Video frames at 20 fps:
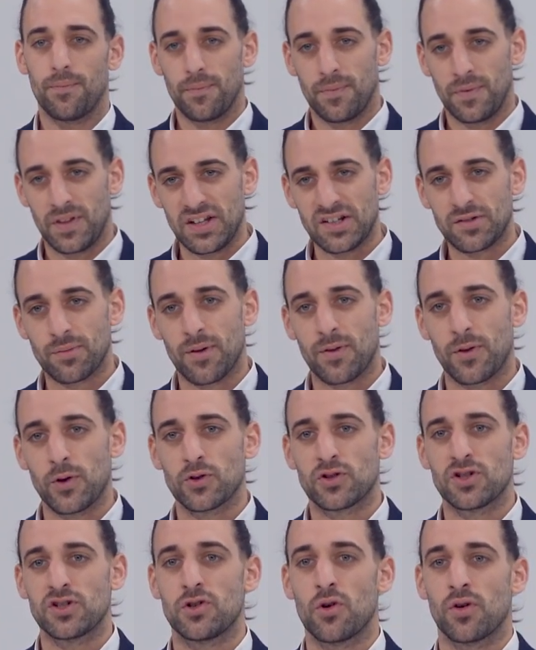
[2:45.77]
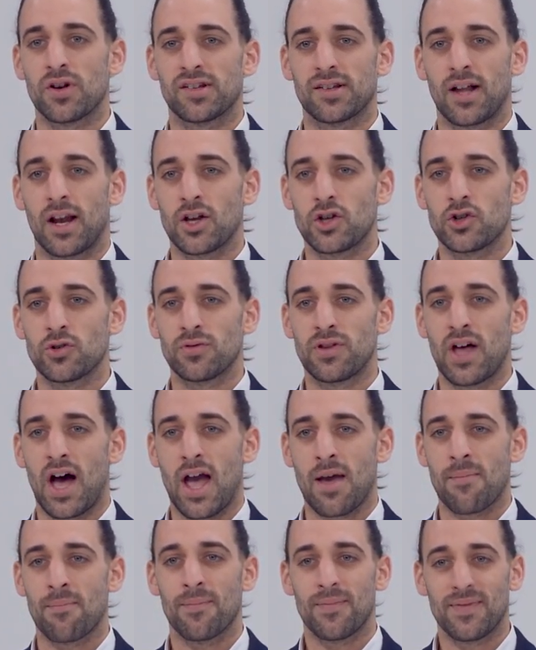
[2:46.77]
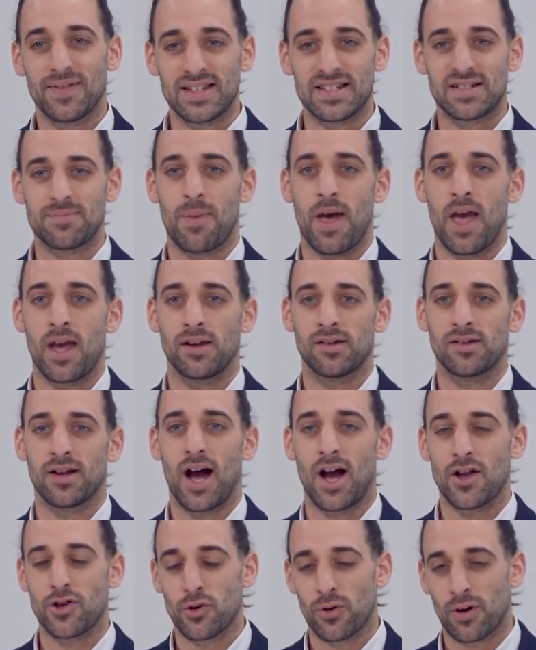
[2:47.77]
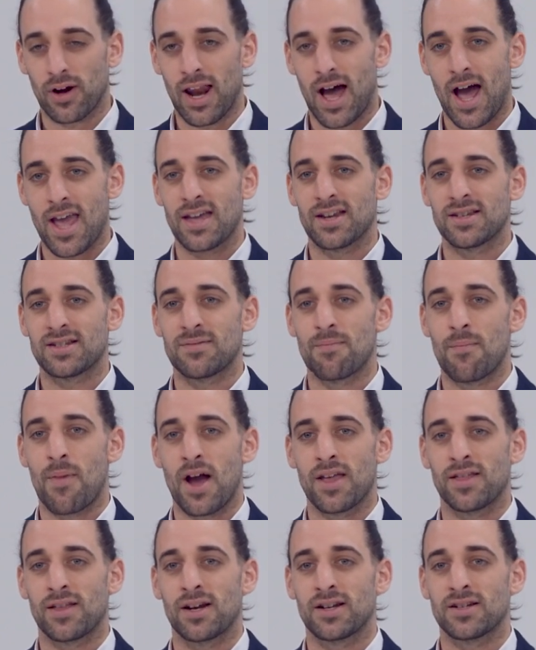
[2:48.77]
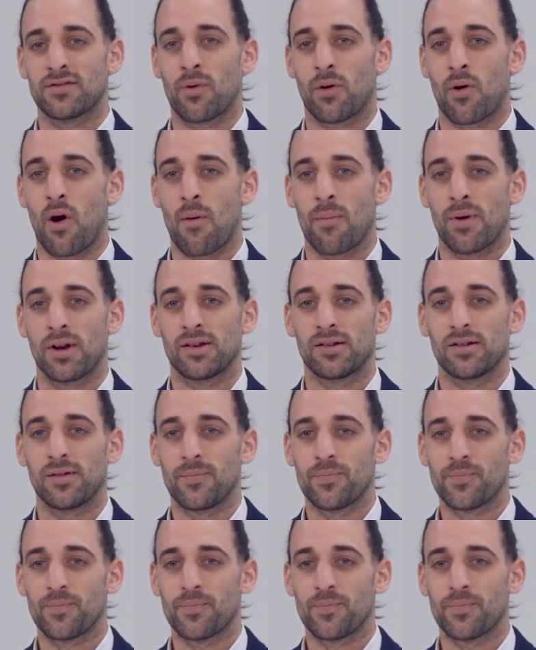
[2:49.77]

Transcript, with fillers: This reduces your installation time, the space, and your client's maintenance requirements.